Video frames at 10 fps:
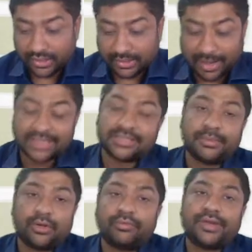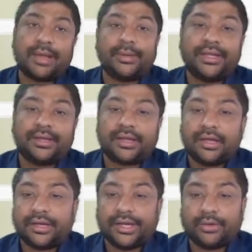in management of diabetic
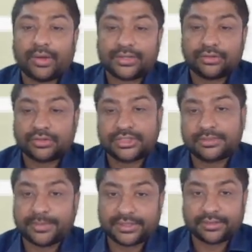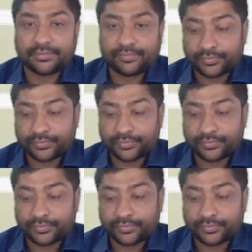ketoacidosis patient?